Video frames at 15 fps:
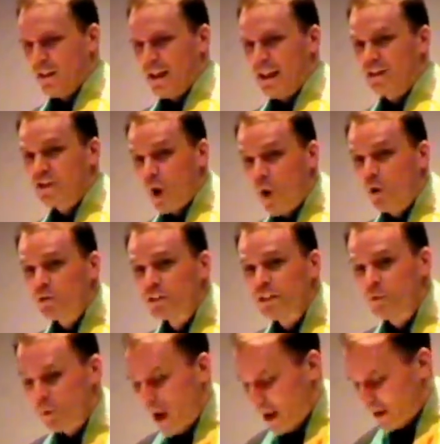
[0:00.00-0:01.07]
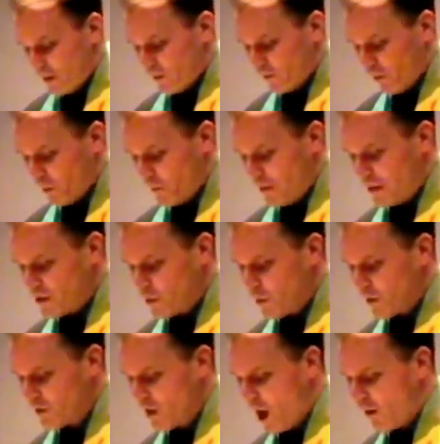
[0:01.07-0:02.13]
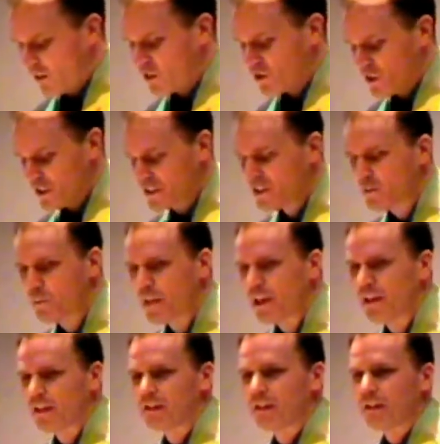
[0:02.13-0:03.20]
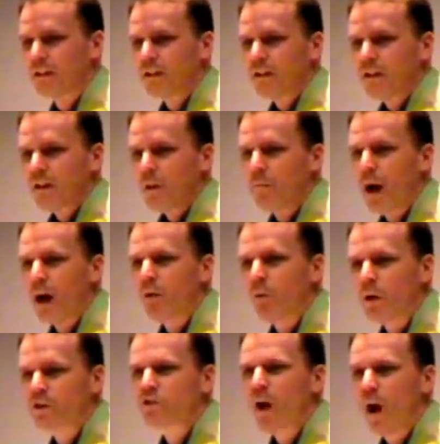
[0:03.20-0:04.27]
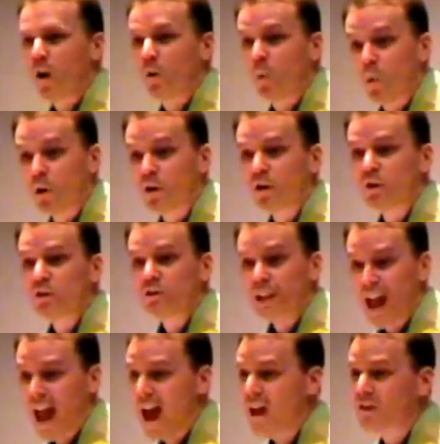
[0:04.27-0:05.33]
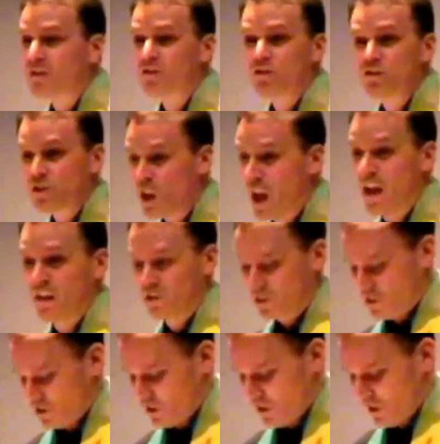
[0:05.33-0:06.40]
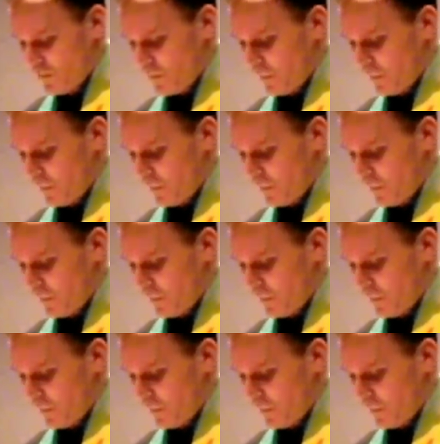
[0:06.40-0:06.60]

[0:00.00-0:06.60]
it's only right for me to acknowledge the speed by which our world has changed.